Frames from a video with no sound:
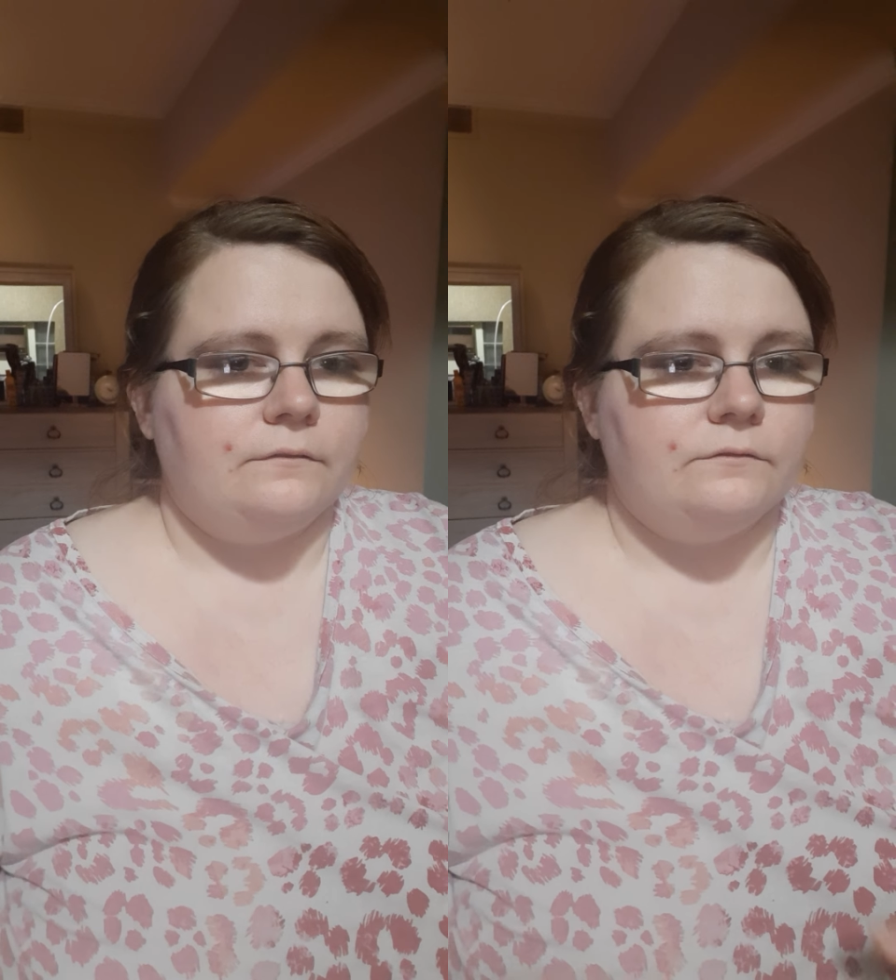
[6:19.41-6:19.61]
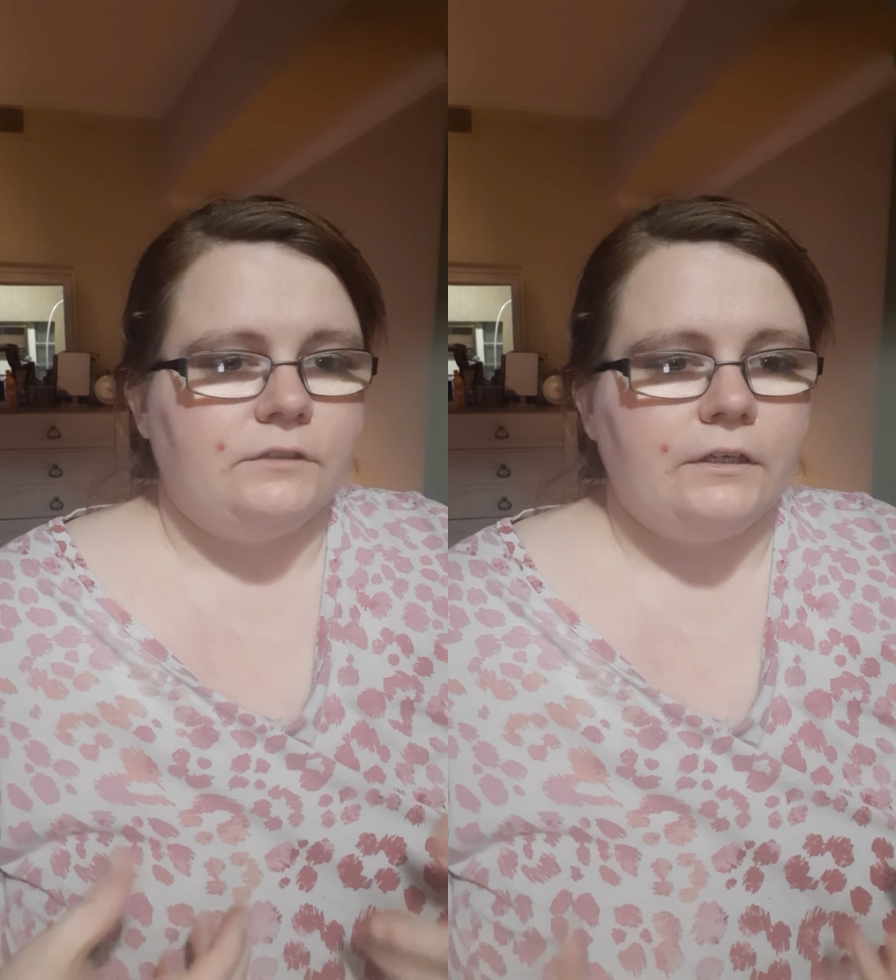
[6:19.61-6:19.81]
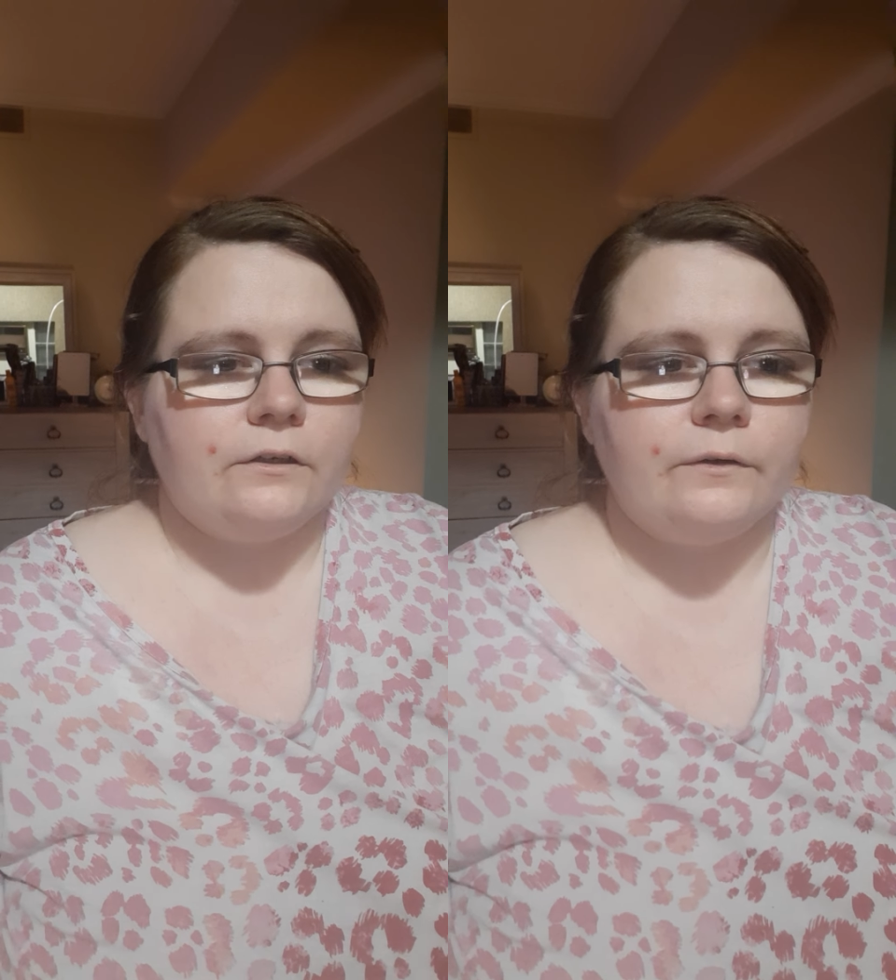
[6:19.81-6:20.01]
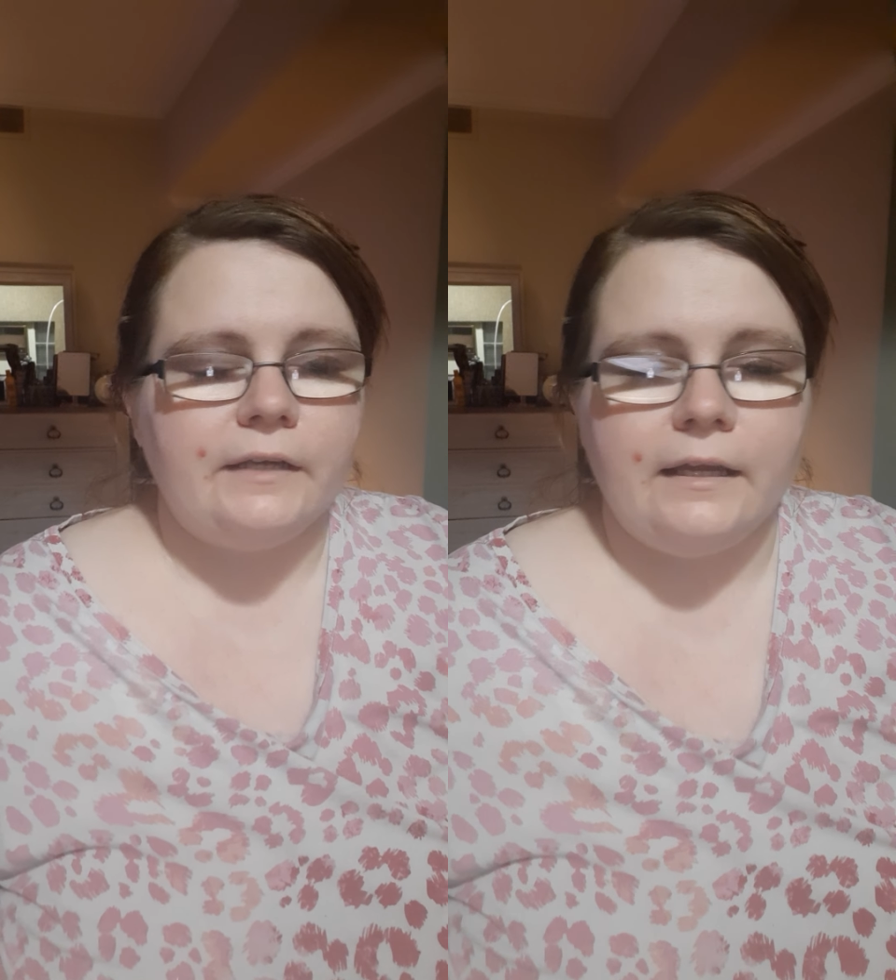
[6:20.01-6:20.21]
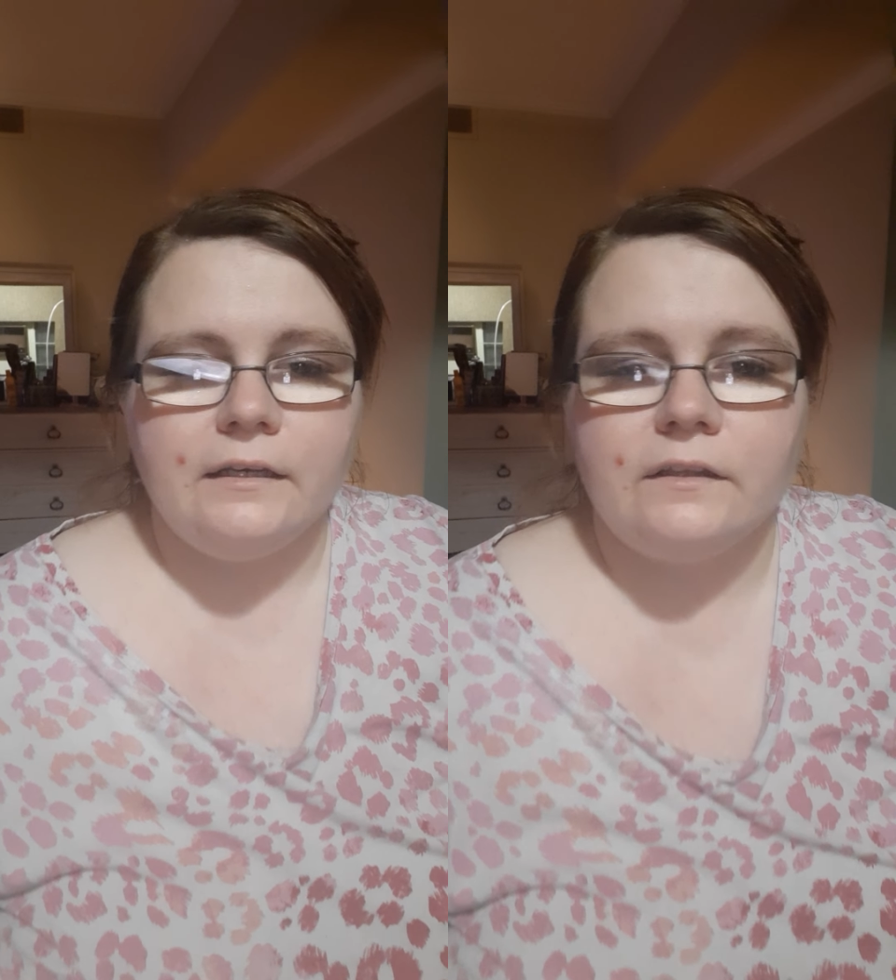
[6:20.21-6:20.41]
they're
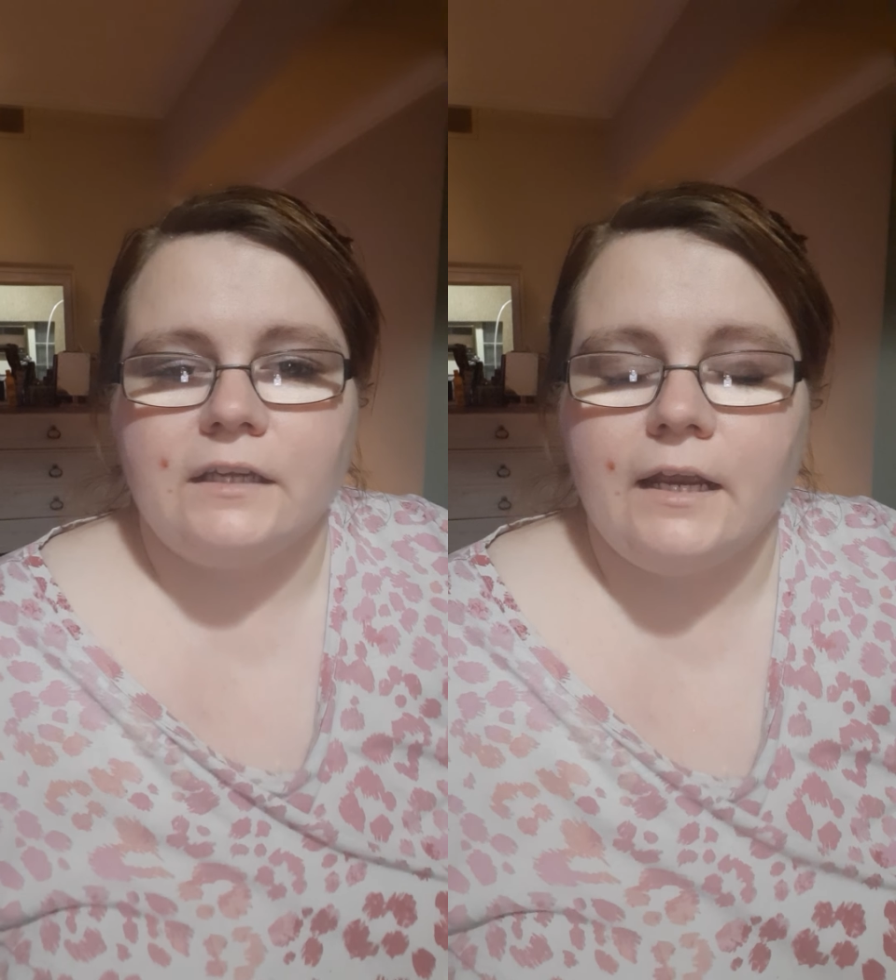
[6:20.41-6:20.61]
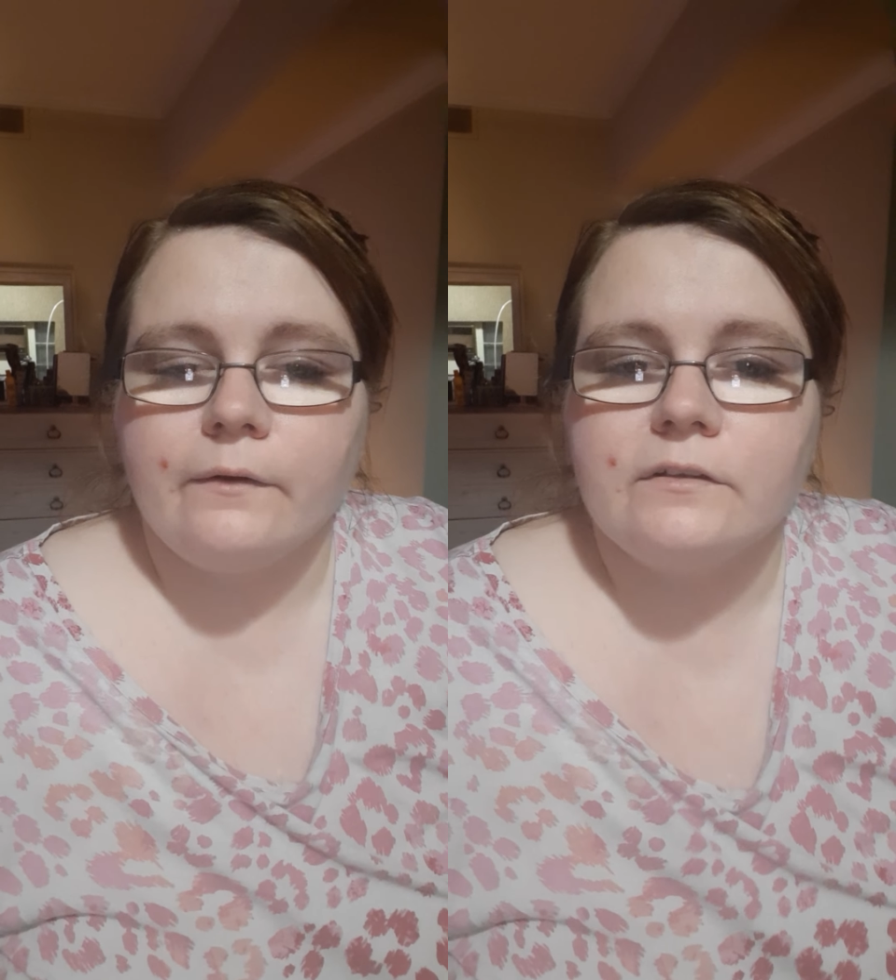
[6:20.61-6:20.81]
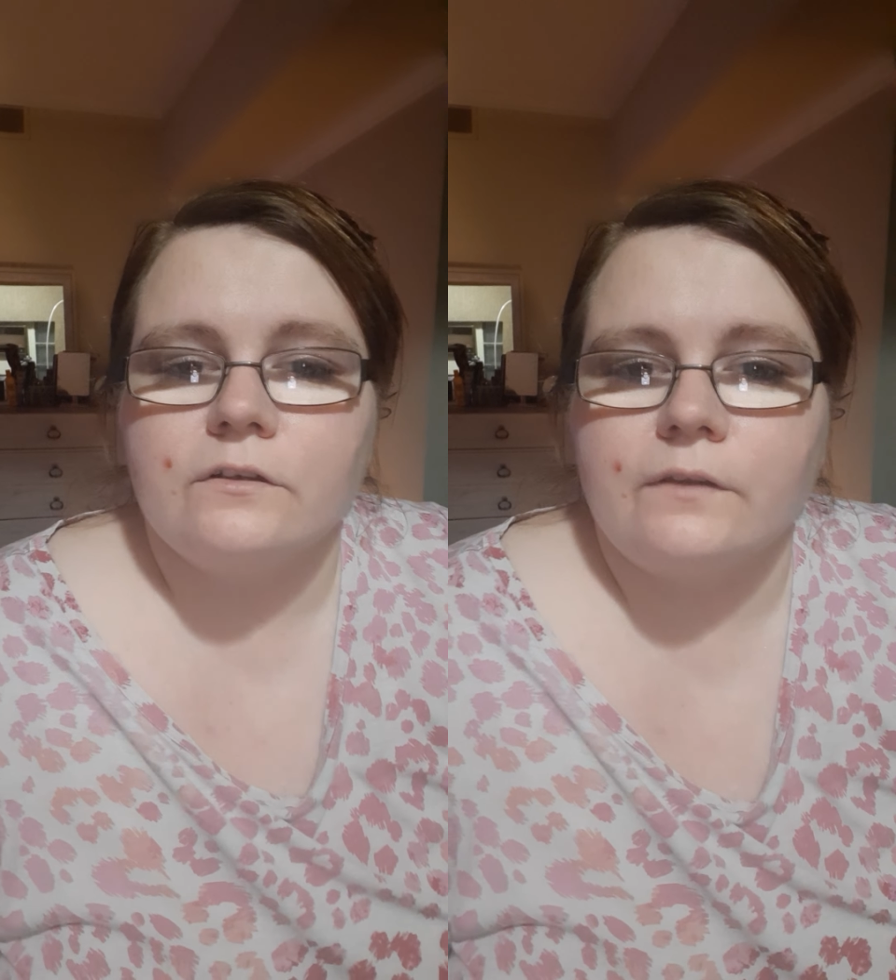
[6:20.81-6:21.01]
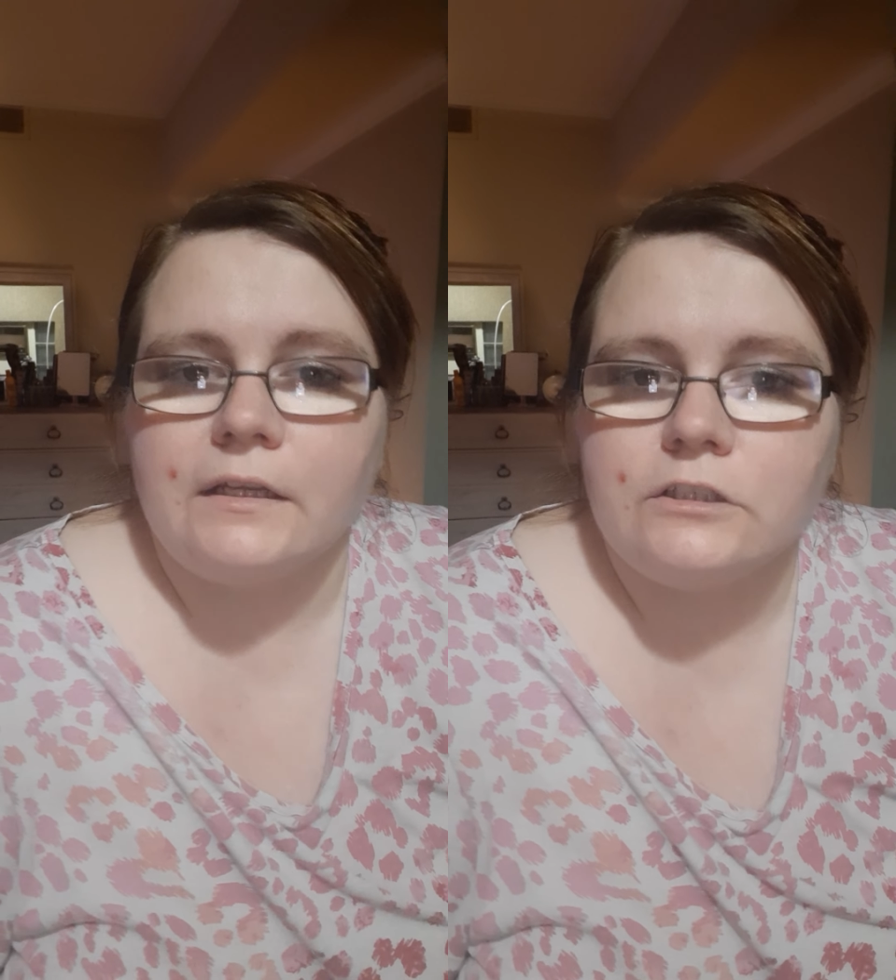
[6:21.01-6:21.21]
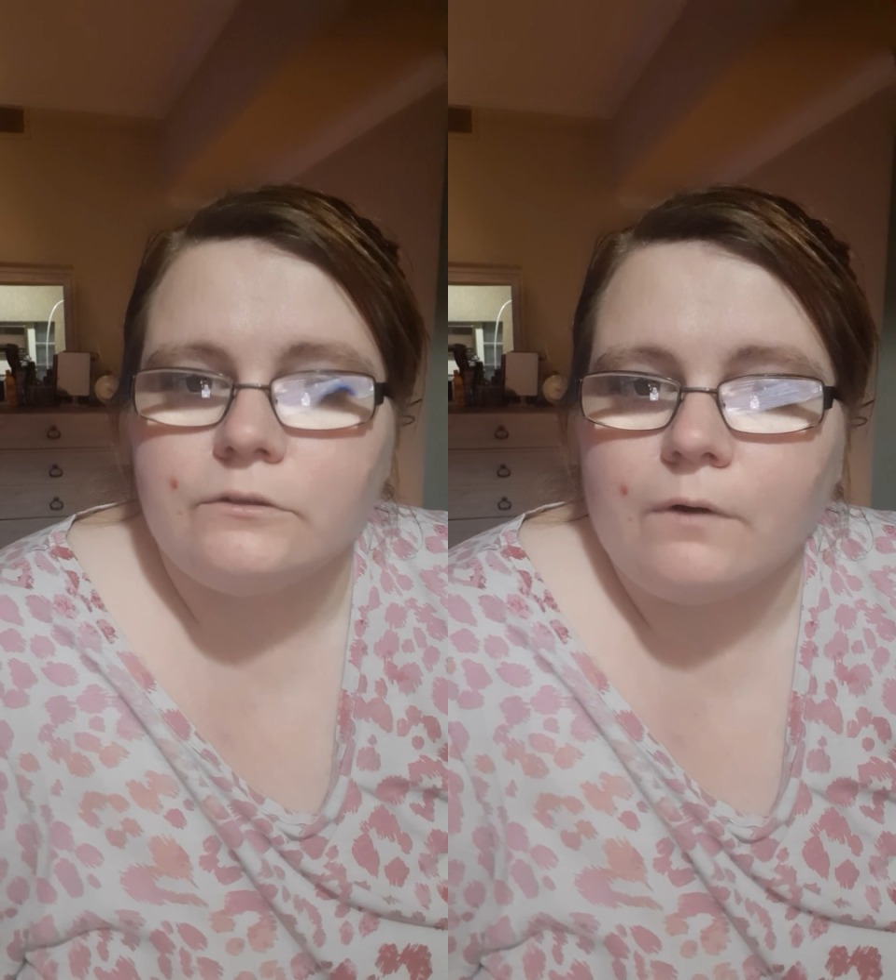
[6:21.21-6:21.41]
creating the character
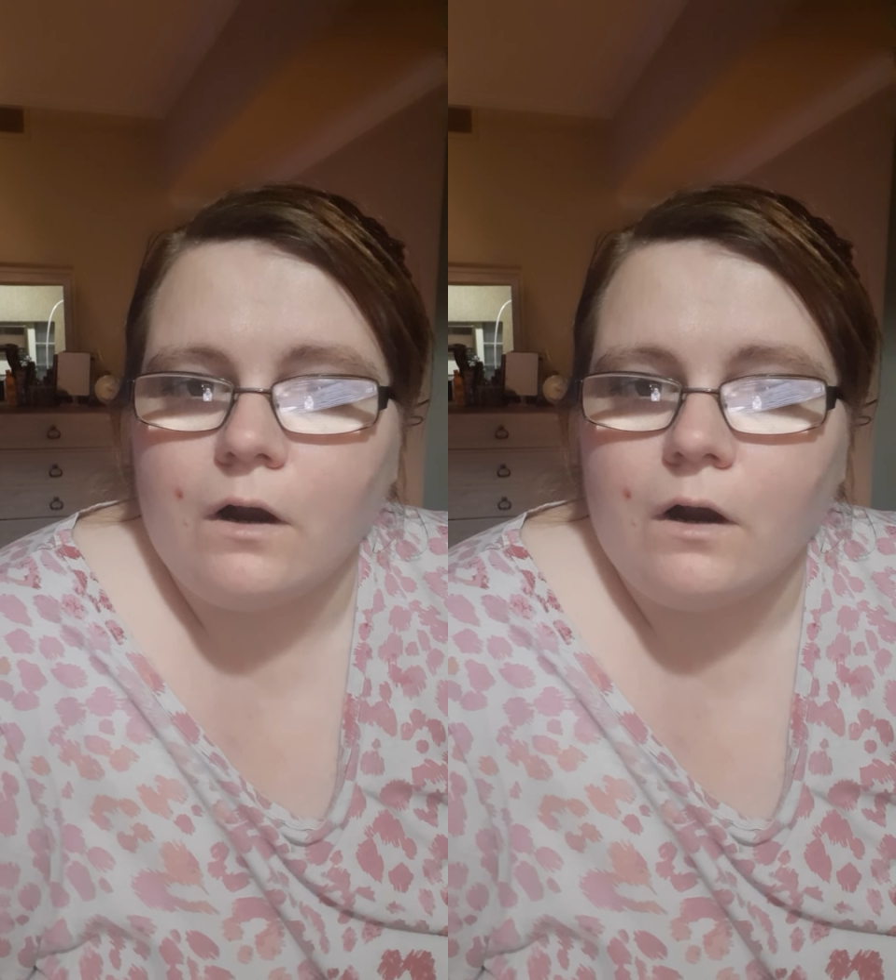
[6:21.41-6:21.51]
that you